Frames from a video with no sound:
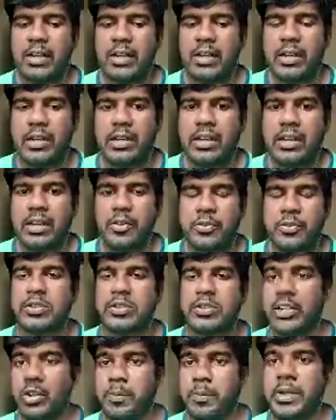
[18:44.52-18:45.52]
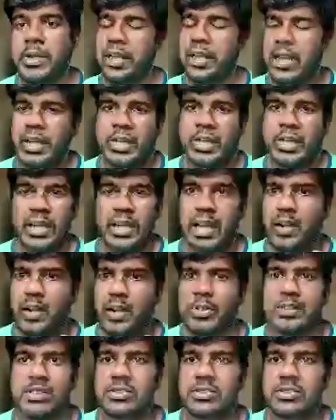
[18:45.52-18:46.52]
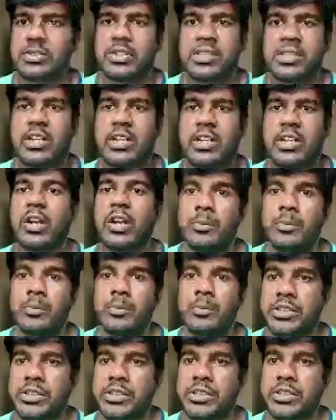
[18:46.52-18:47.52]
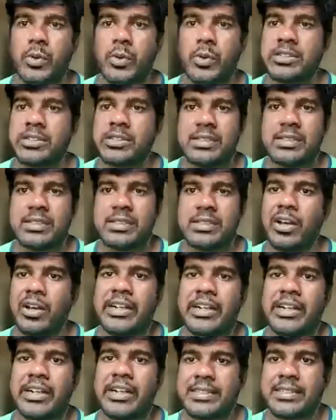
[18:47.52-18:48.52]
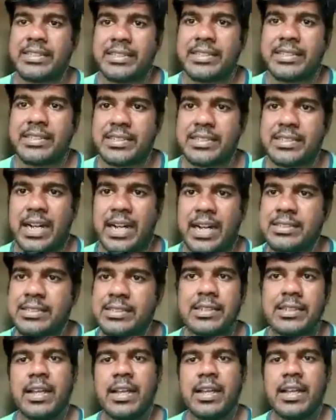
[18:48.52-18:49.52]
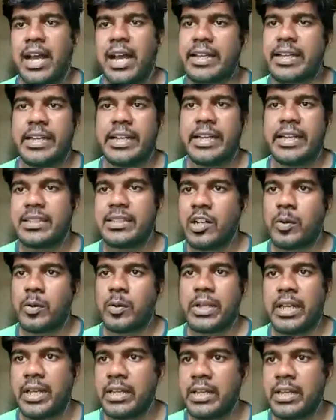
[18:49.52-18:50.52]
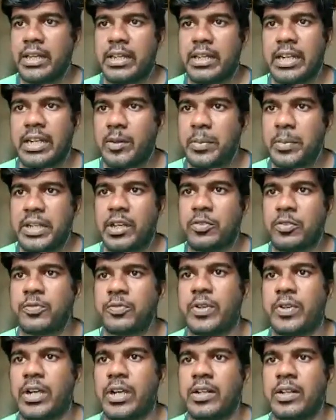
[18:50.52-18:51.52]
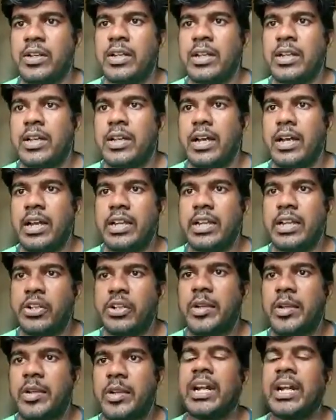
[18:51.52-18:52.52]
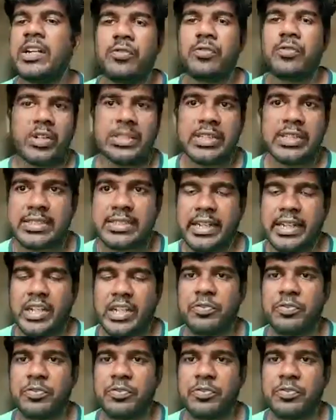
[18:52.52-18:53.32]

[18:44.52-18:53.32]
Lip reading: Of course, there will be after this also there will be a lot of tourism pressure. Once the holiday season starts, again there will be a little bit of demand for these kind of